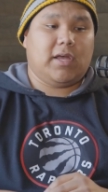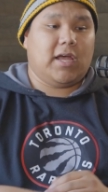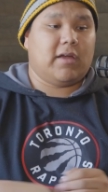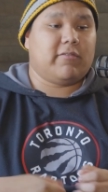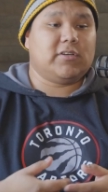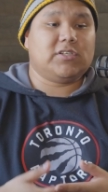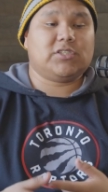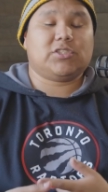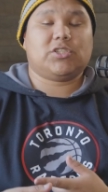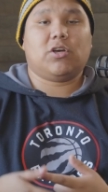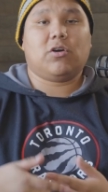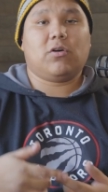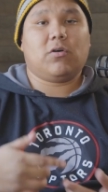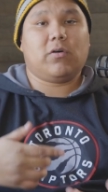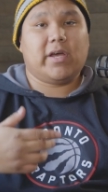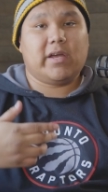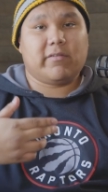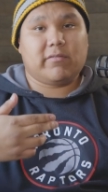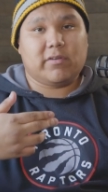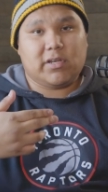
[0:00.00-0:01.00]
every
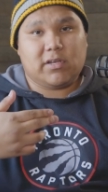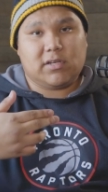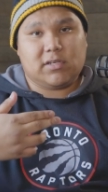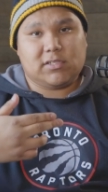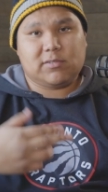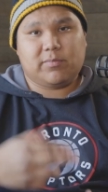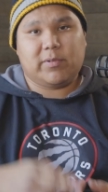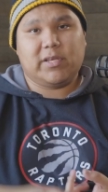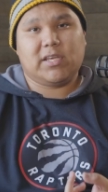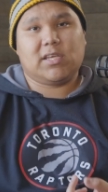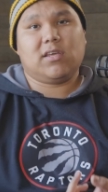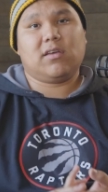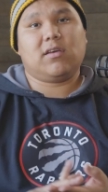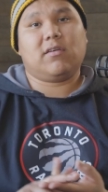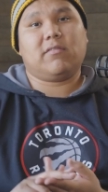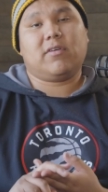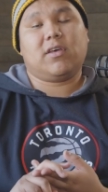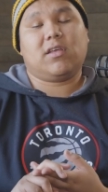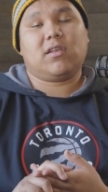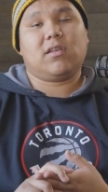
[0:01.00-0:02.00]
show, every speaking
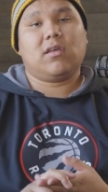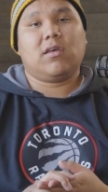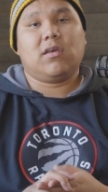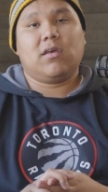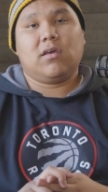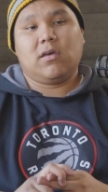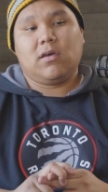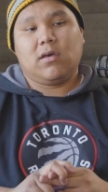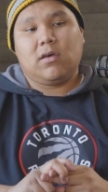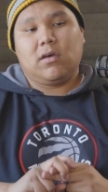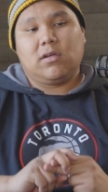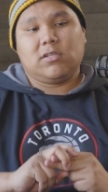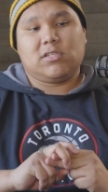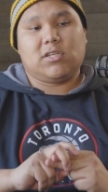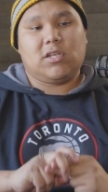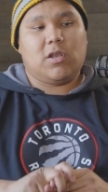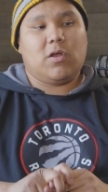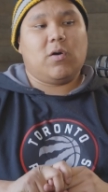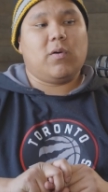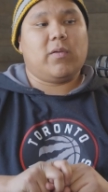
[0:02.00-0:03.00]
event,
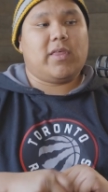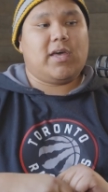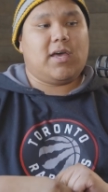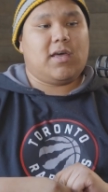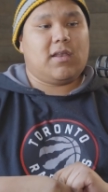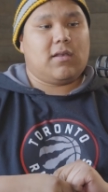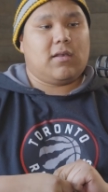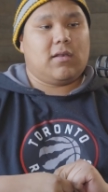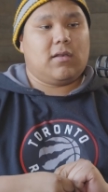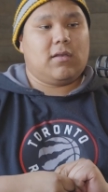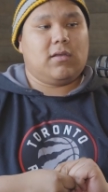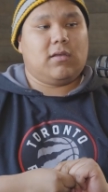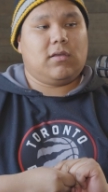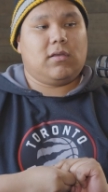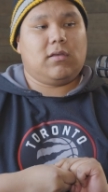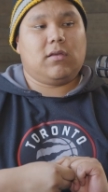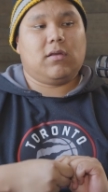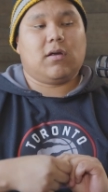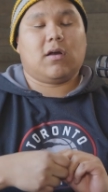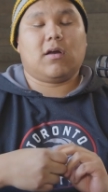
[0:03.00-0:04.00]
to know that
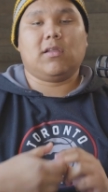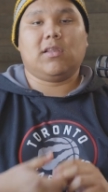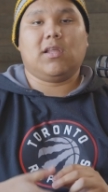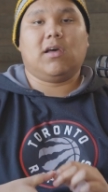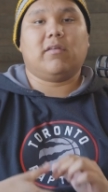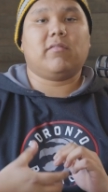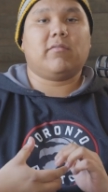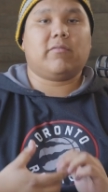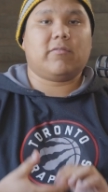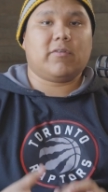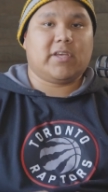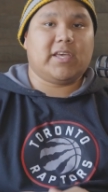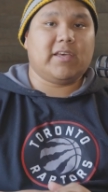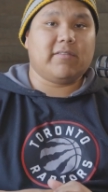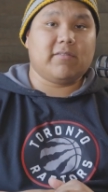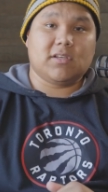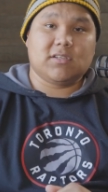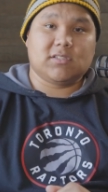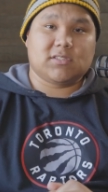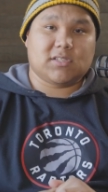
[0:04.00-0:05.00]
our love and
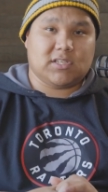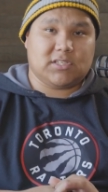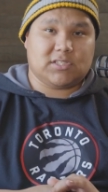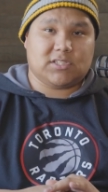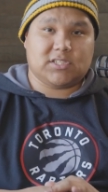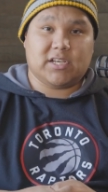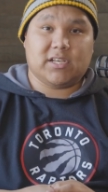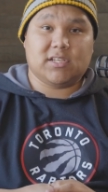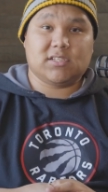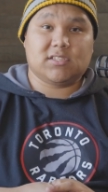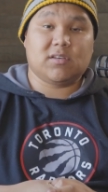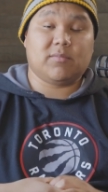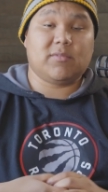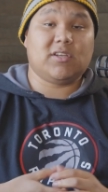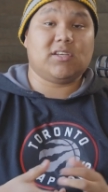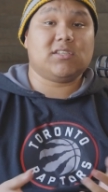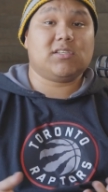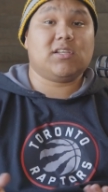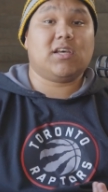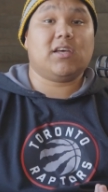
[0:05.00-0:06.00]
forgiveness can change
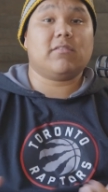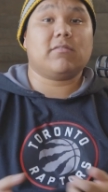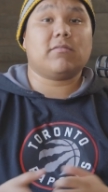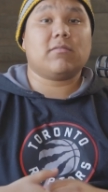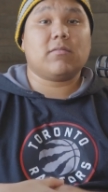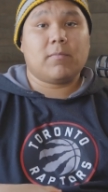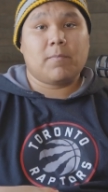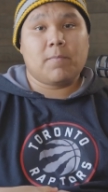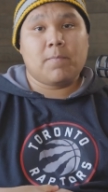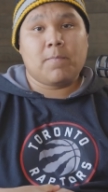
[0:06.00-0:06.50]
somebody's life,